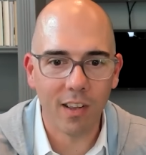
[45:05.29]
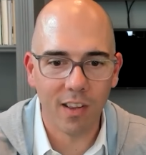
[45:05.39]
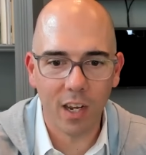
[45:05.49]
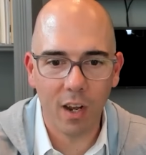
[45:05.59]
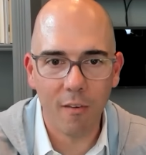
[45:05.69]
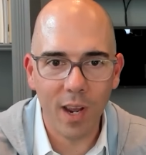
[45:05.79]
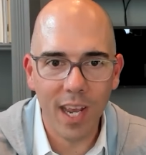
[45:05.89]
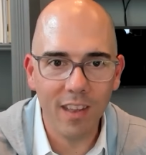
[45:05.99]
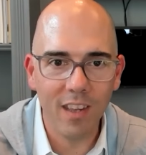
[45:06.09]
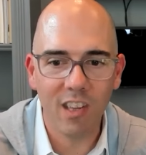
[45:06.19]
Is like, have we
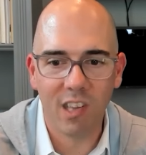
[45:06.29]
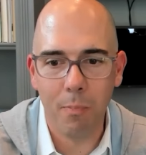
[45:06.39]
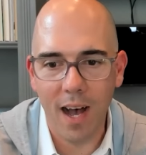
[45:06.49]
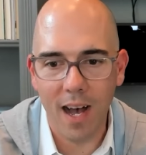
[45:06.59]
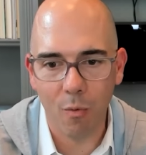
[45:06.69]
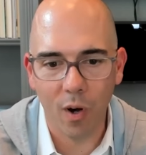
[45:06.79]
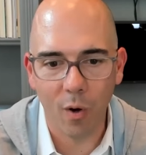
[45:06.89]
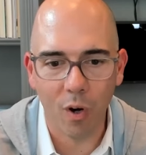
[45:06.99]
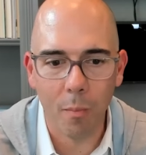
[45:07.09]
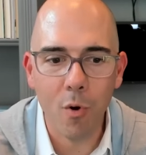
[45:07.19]
hit the spot where
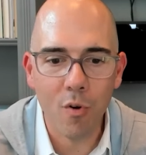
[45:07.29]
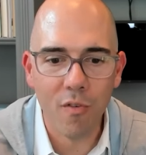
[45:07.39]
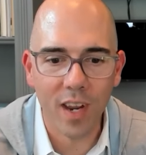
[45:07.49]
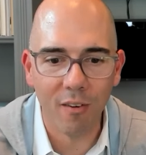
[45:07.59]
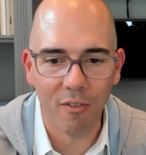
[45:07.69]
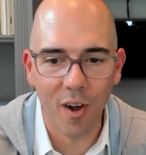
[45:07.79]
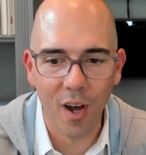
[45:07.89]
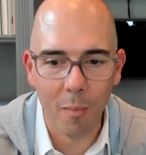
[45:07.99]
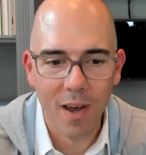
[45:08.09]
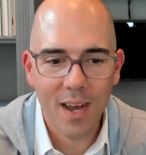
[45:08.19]
we're moving from,